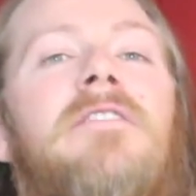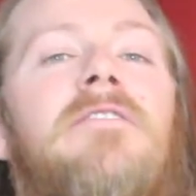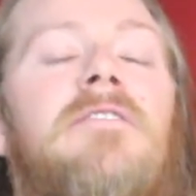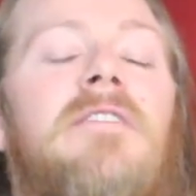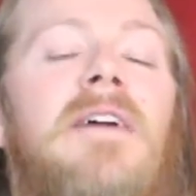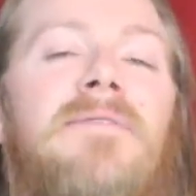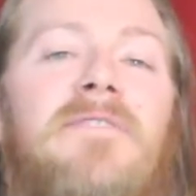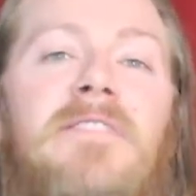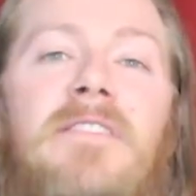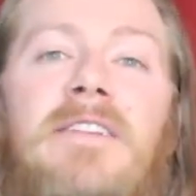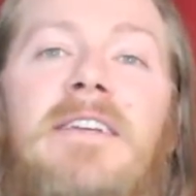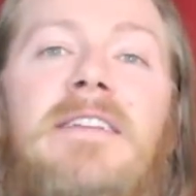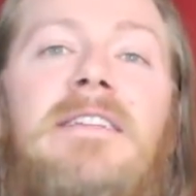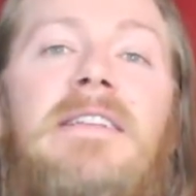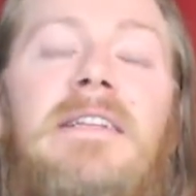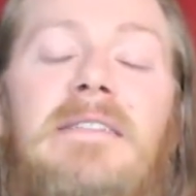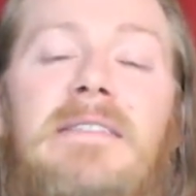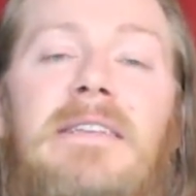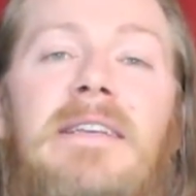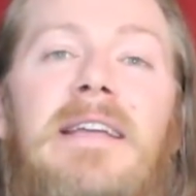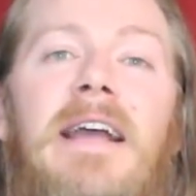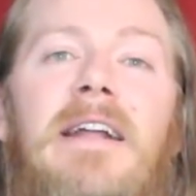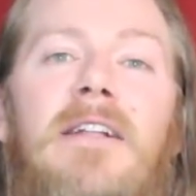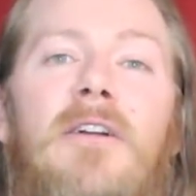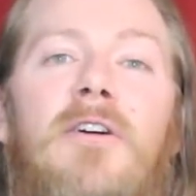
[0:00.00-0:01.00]
you definitely need
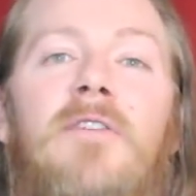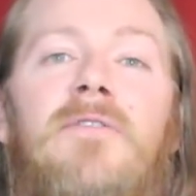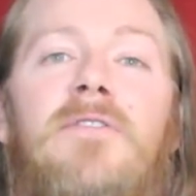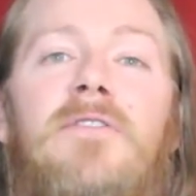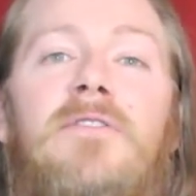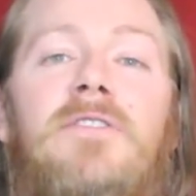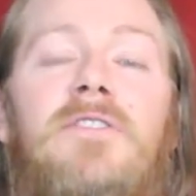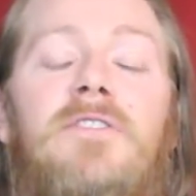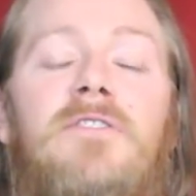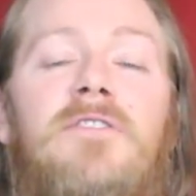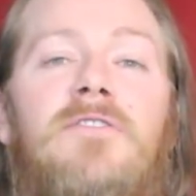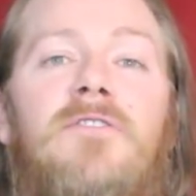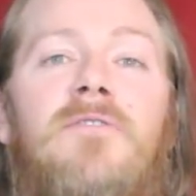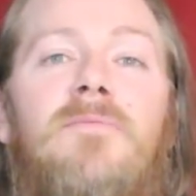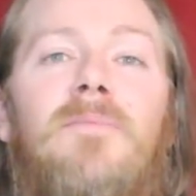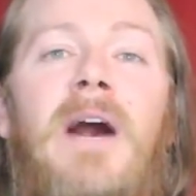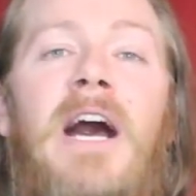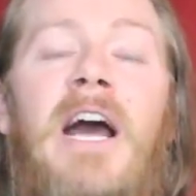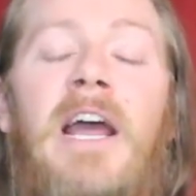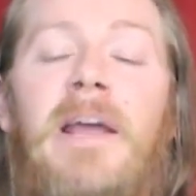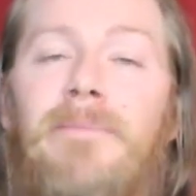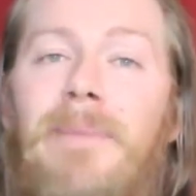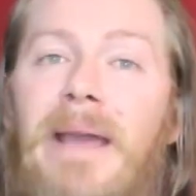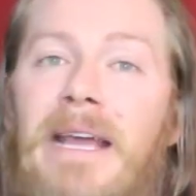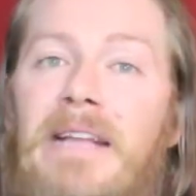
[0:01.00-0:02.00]
to get over to
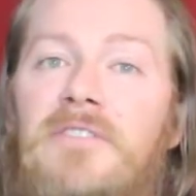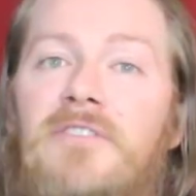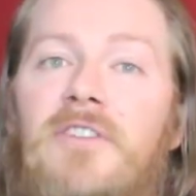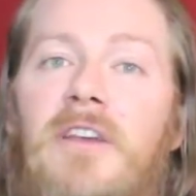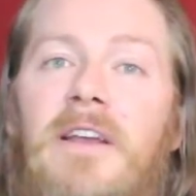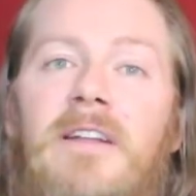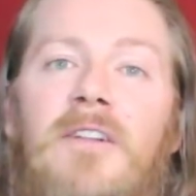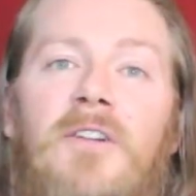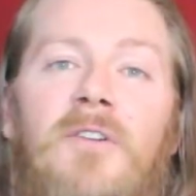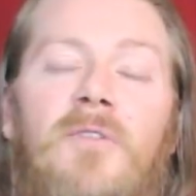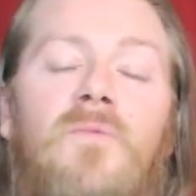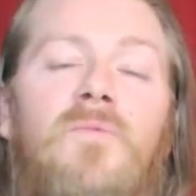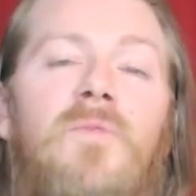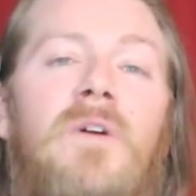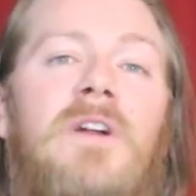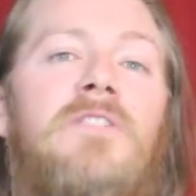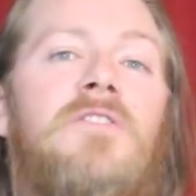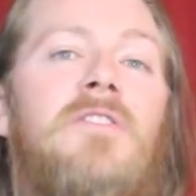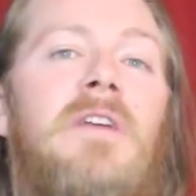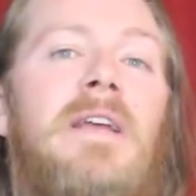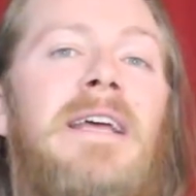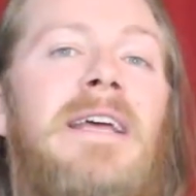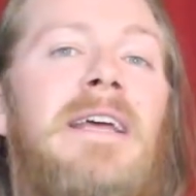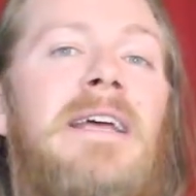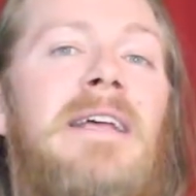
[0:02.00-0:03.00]
my main channel,
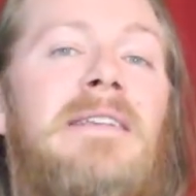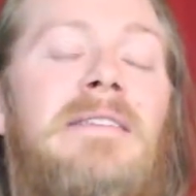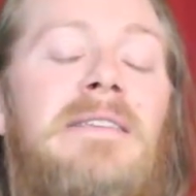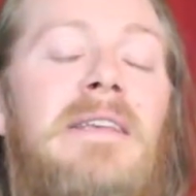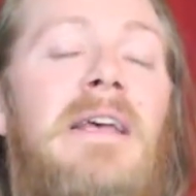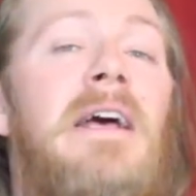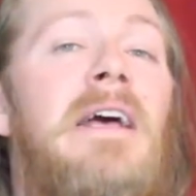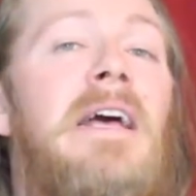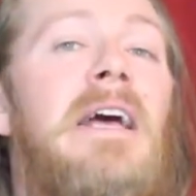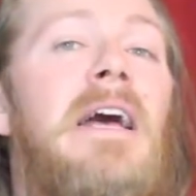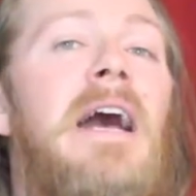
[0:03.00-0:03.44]
which is